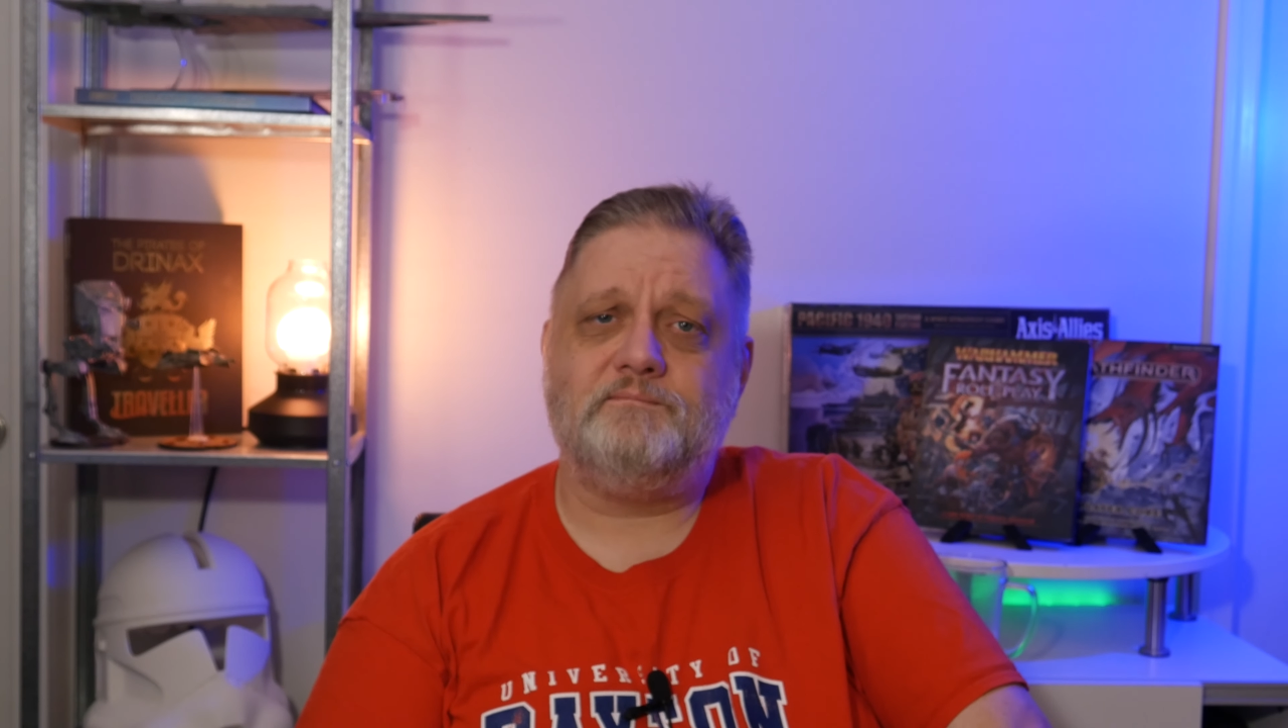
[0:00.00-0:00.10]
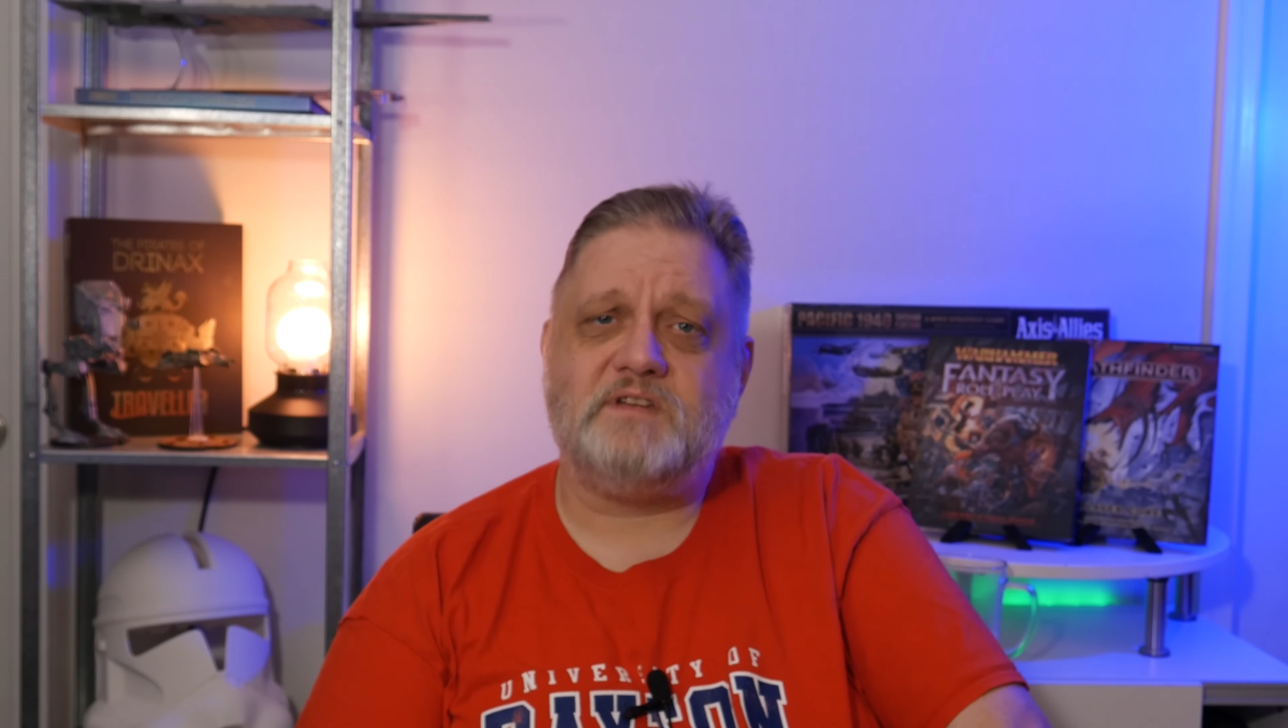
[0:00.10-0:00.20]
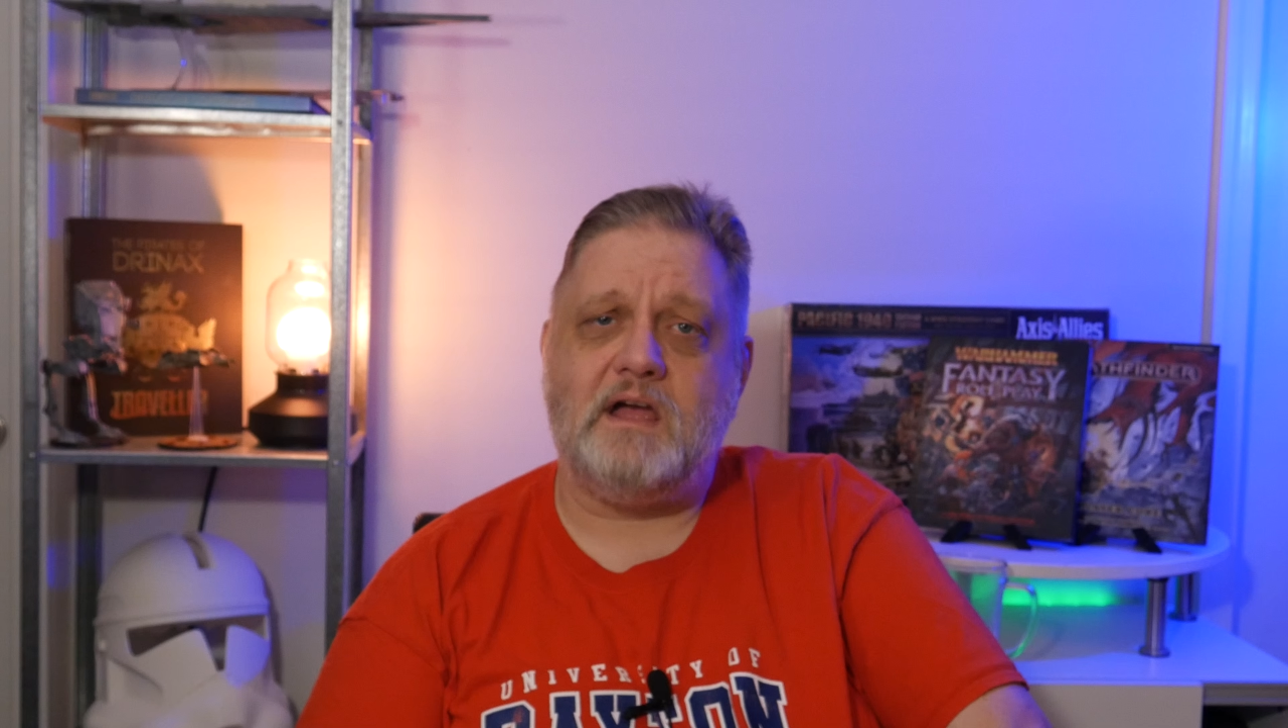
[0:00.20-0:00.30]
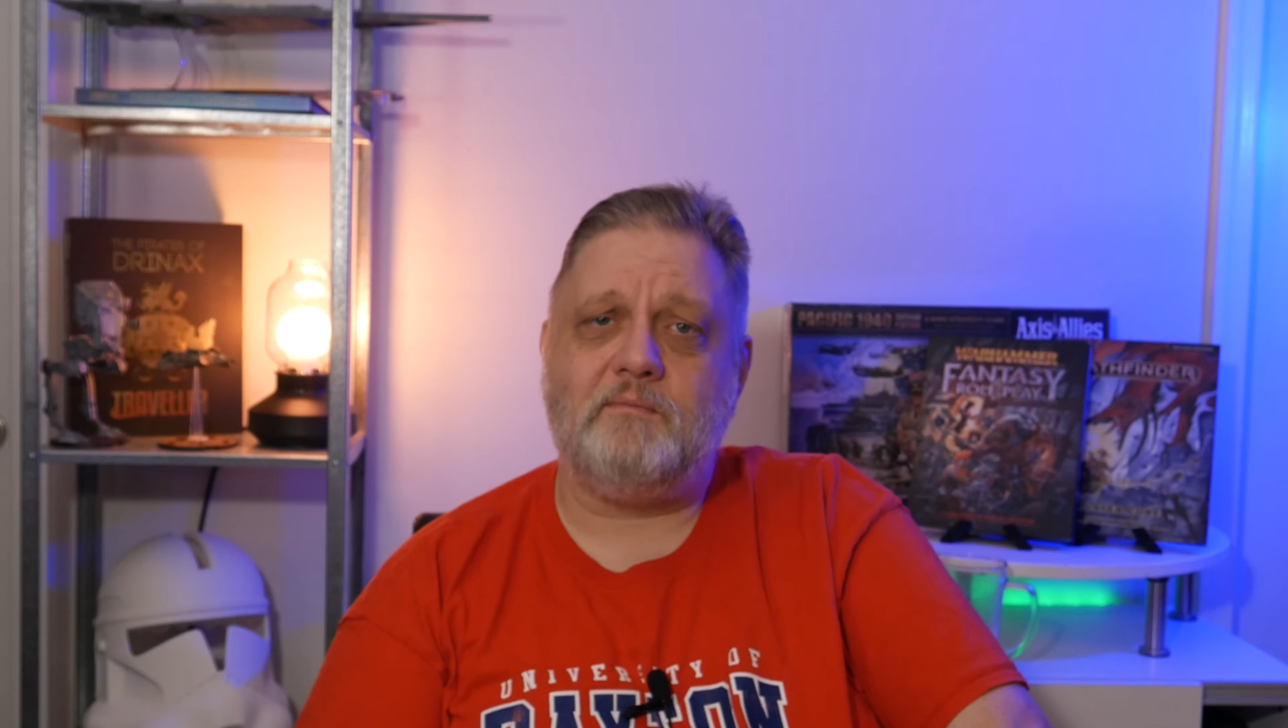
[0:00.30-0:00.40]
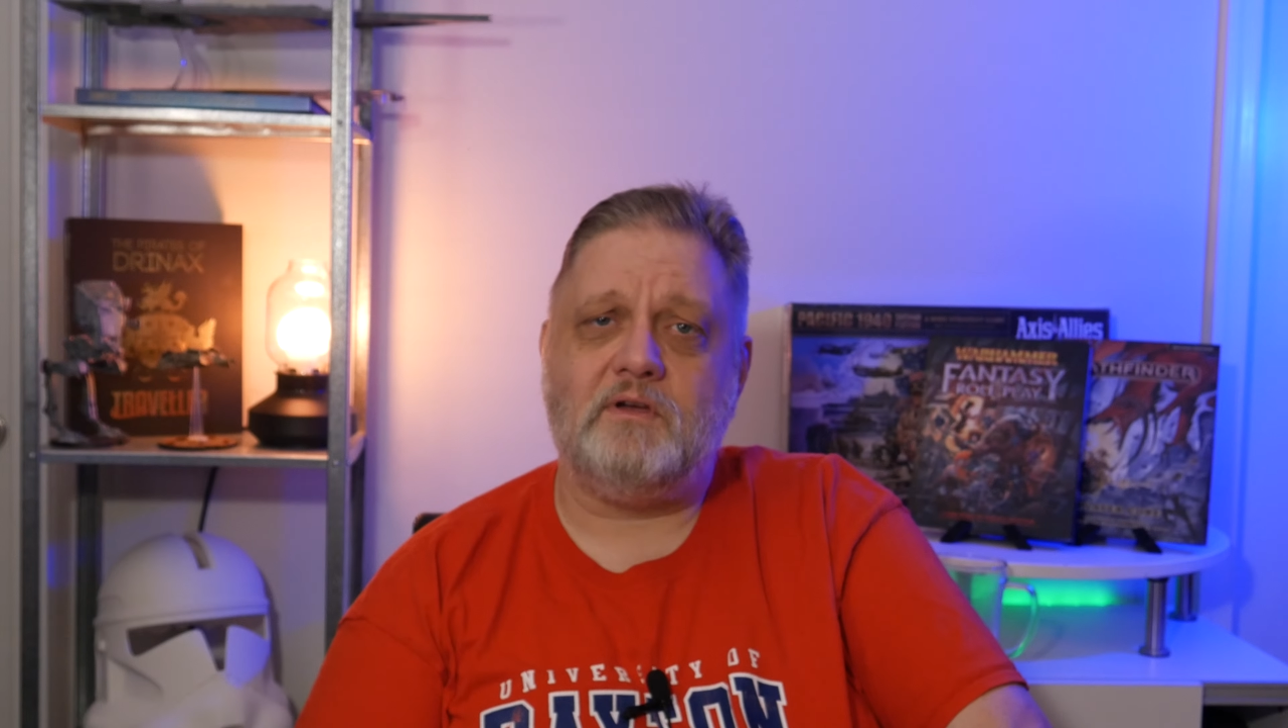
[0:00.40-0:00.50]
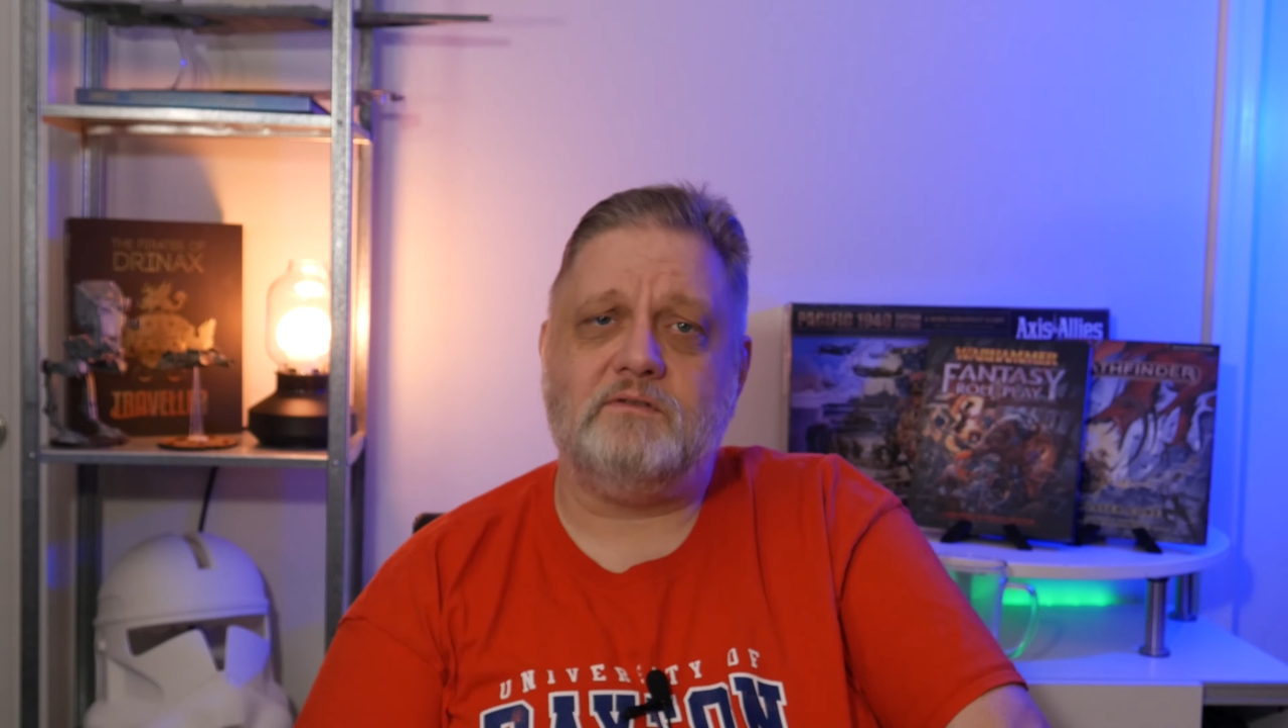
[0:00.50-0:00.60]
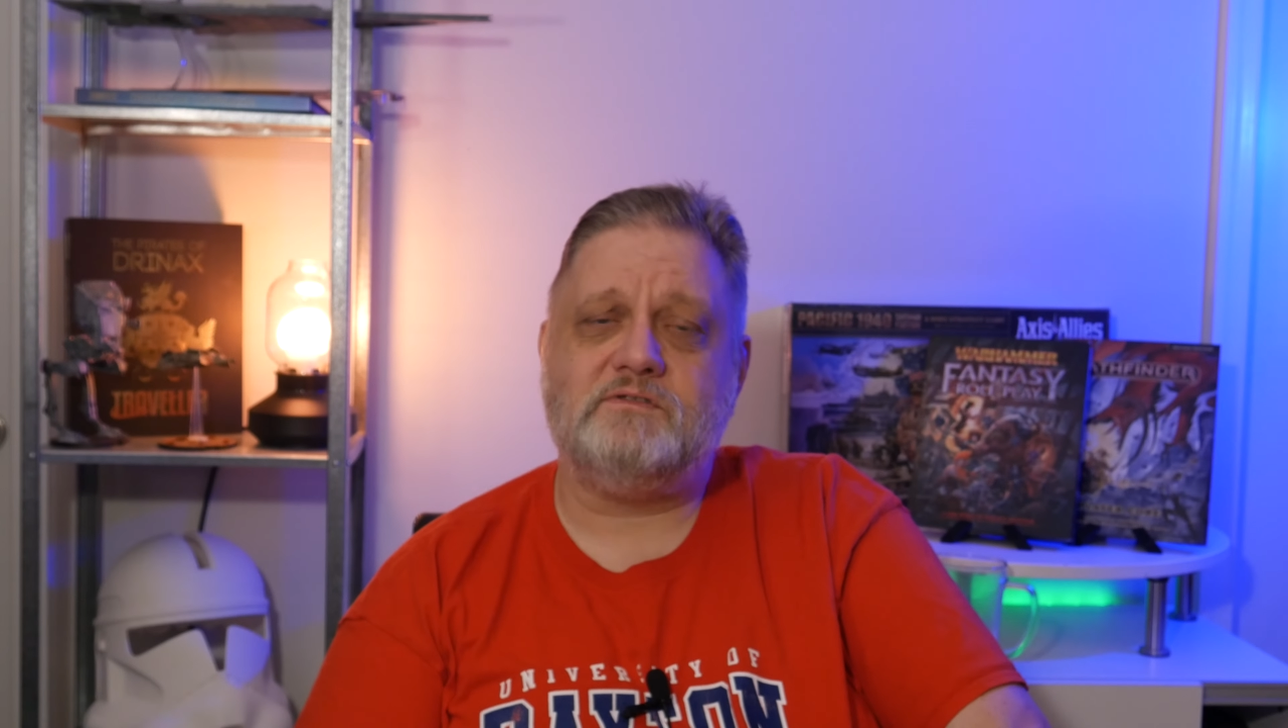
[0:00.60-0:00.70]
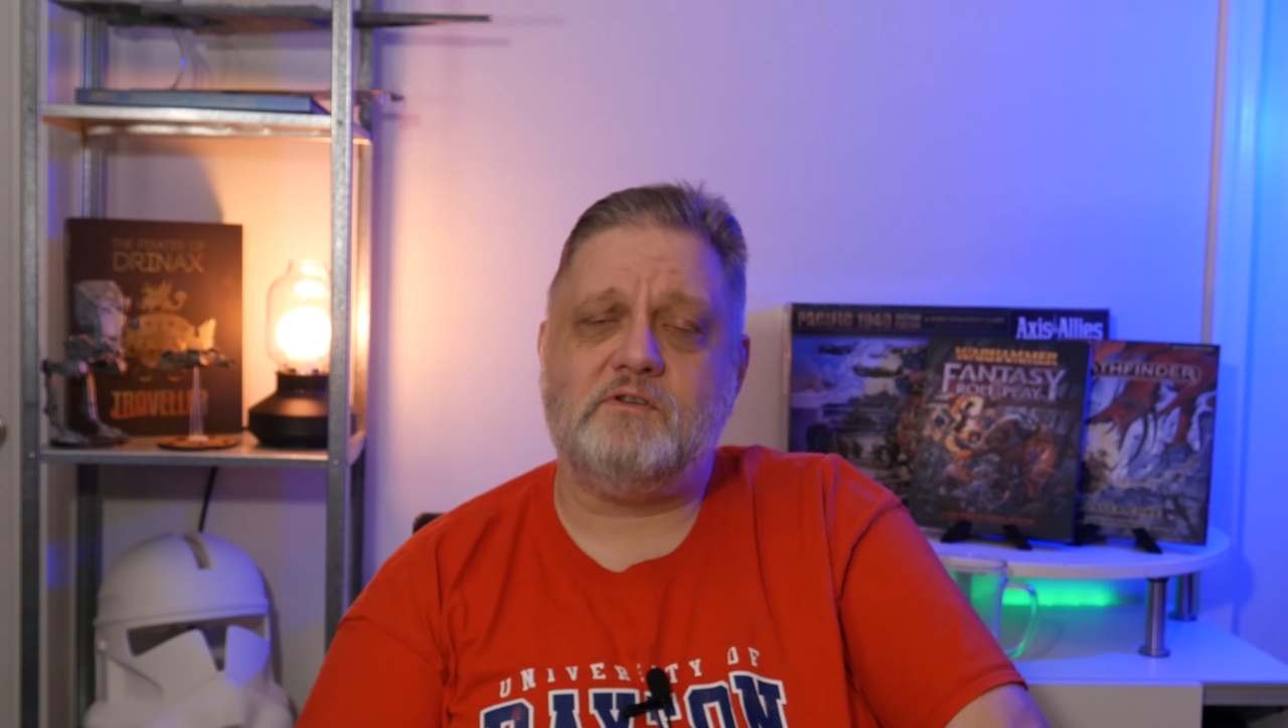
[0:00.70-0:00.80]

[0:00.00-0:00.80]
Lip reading: time codes,